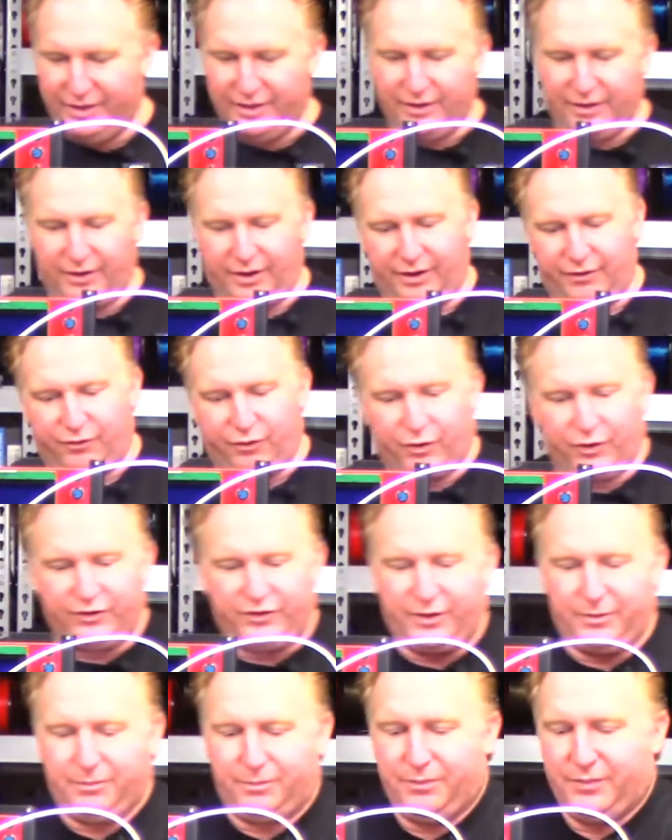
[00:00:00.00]
And of course
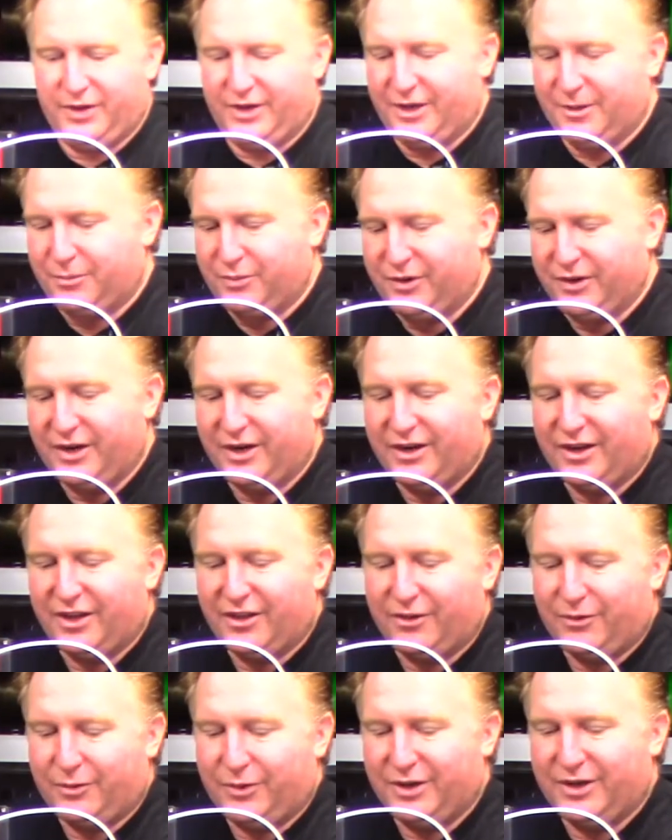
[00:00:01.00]
I ended up printing
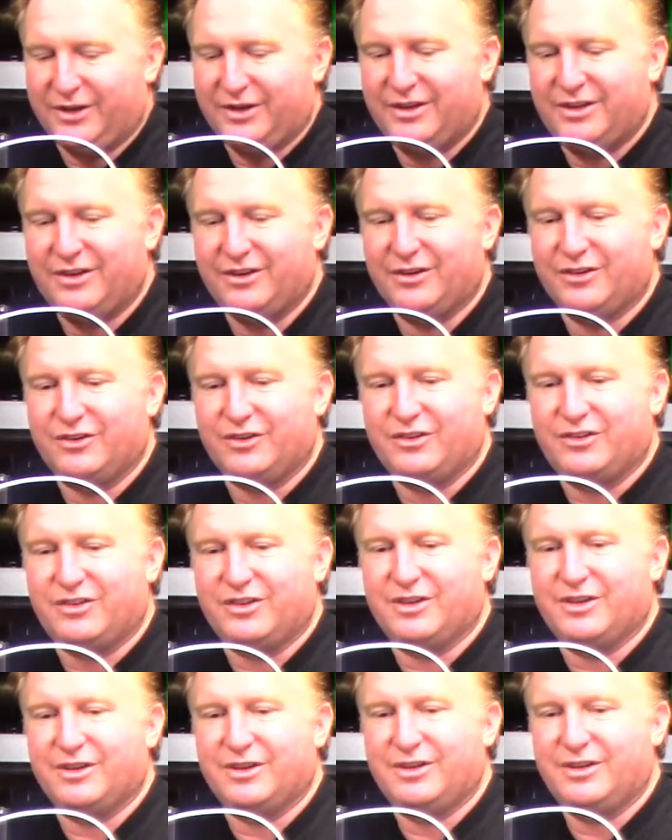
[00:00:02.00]
another one, you know, just
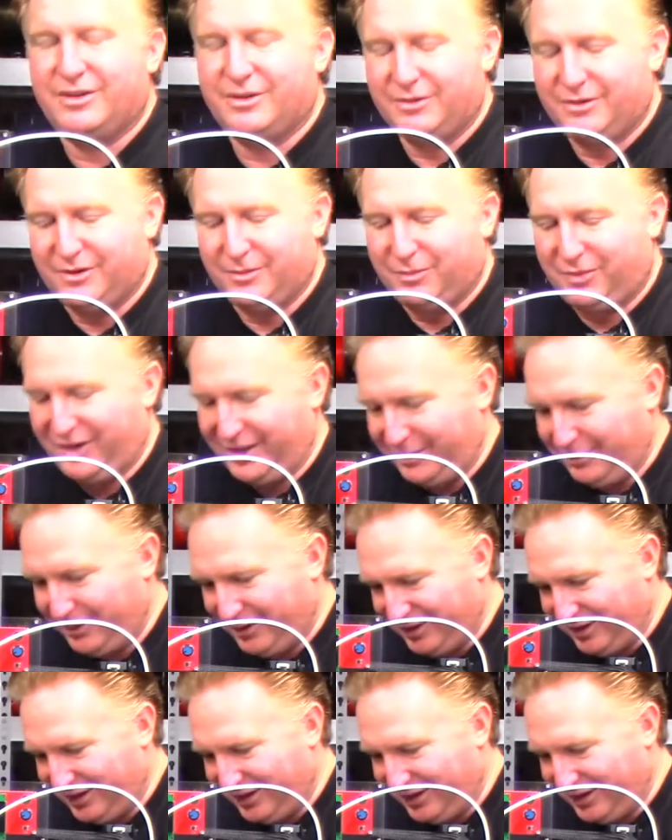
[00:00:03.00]
to, to play with